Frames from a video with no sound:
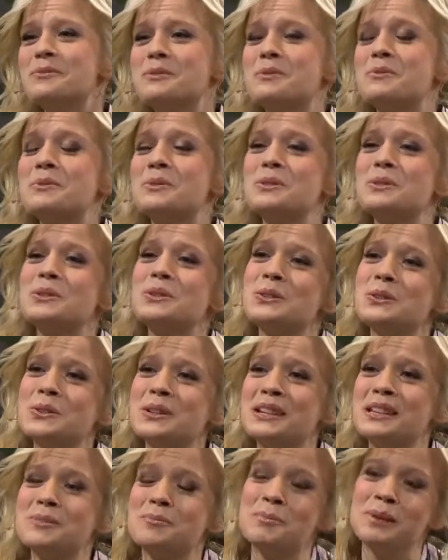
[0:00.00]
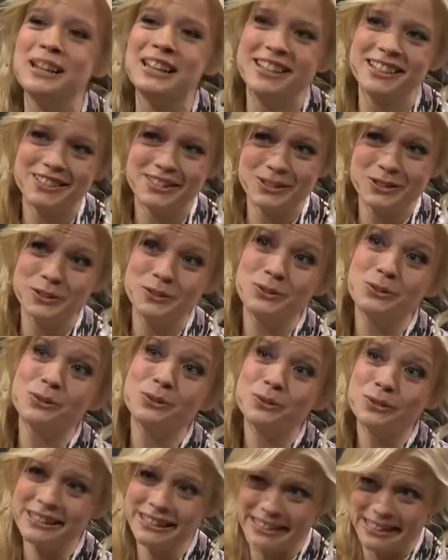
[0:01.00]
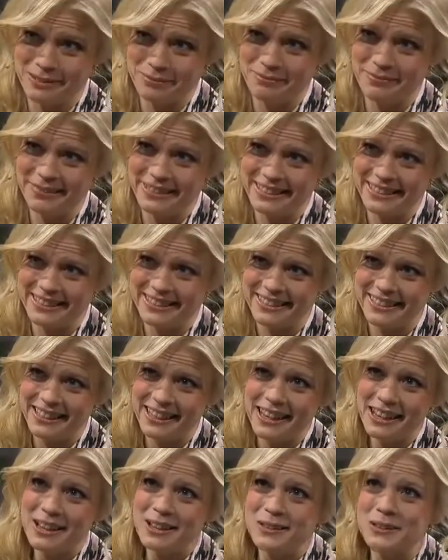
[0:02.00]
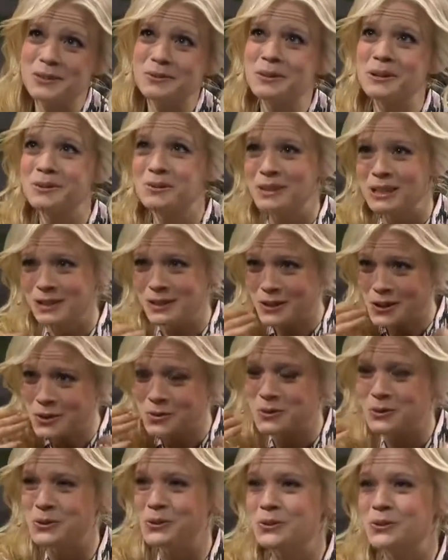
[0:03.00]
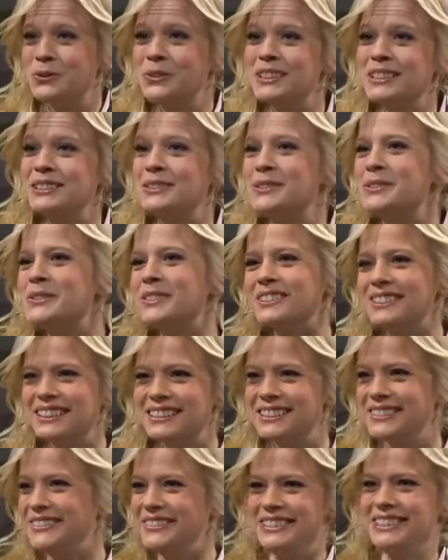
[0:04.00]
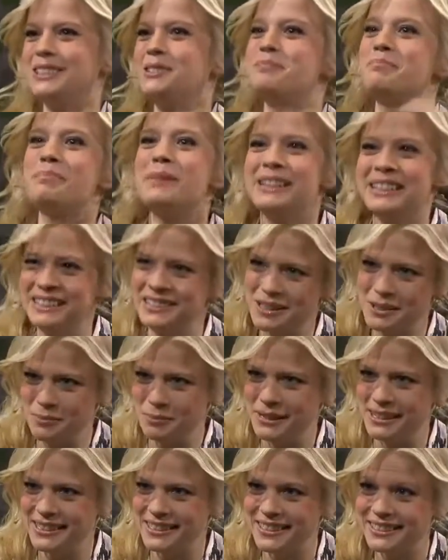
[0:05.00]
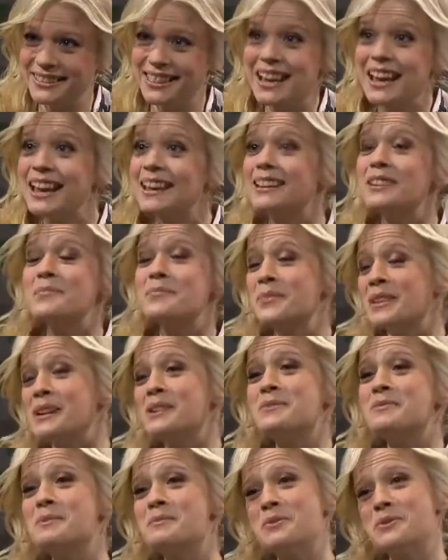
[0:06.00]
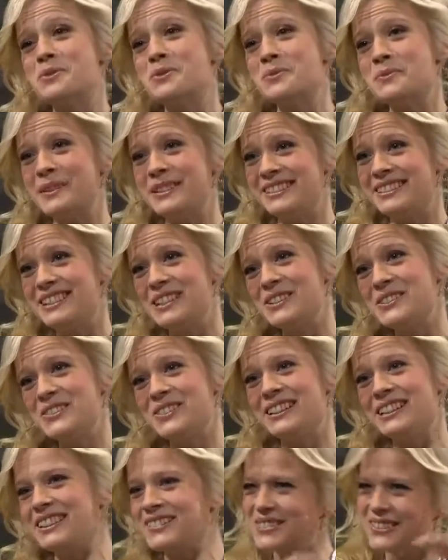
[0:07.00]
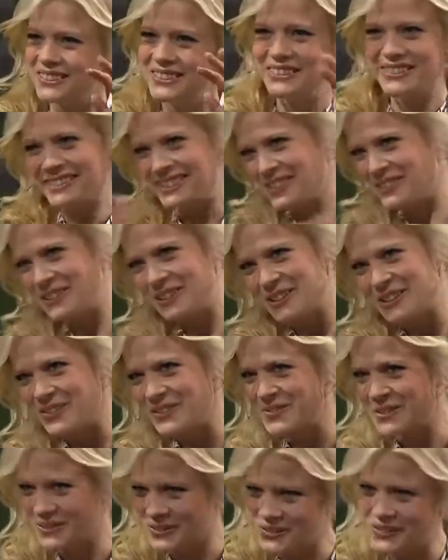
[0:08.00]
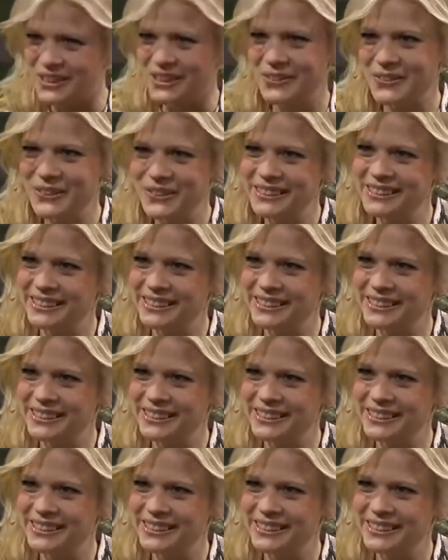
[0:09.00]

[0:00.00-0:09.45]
first step in the right direction, because obviously last Minecraft Live we were absolutely devastated by the fact that we don't have fireflies.